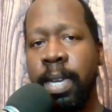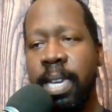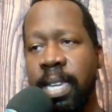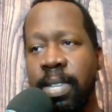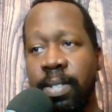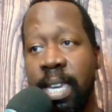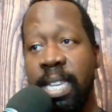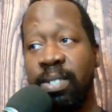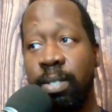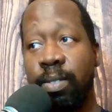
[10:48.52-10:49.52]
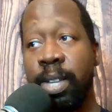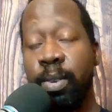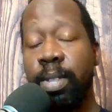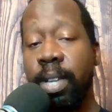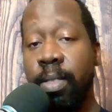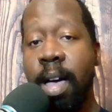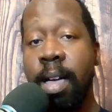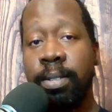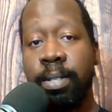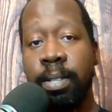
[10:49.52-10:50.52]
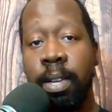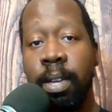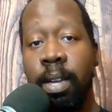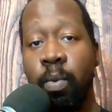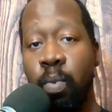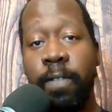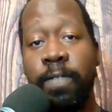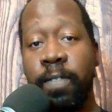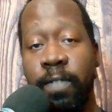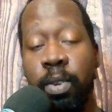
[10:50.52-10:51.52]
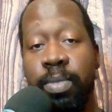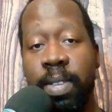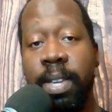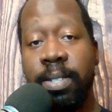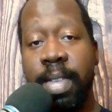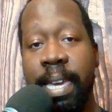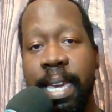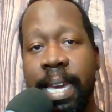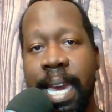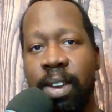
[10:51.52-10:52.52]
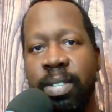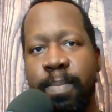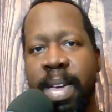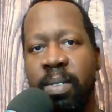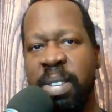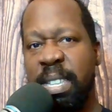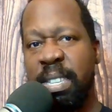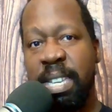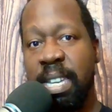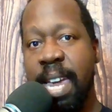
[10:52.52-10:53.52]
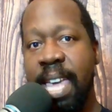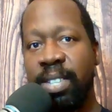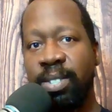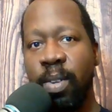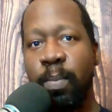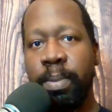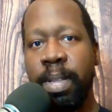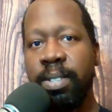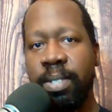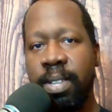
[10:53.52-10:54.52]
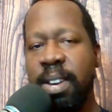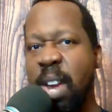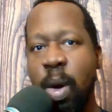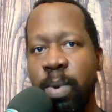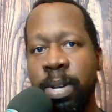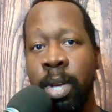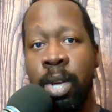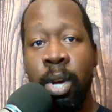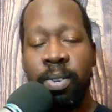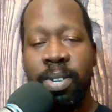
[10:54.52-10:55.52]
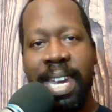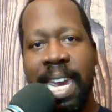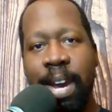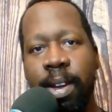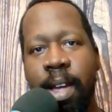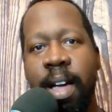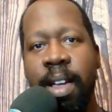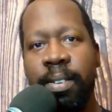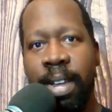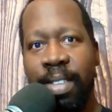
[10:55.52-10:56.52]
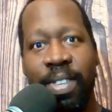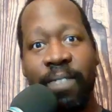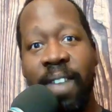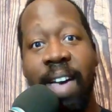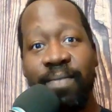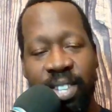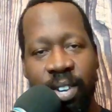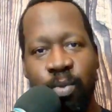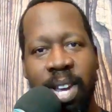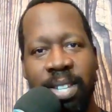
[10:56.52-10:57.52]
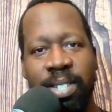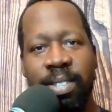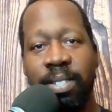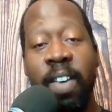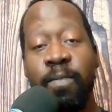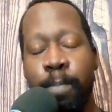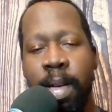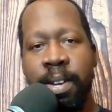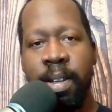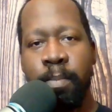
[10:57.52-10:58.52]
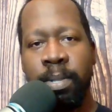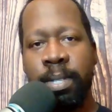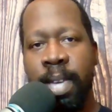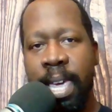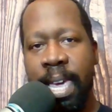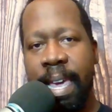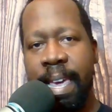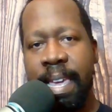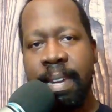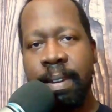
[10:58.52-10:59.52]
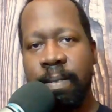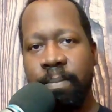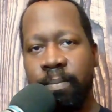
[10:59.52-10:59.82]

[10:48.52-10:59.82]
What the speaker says: He's literally lost one of the few things that he cares about. He has no blood son, no one to carry on the five generations of Putnams in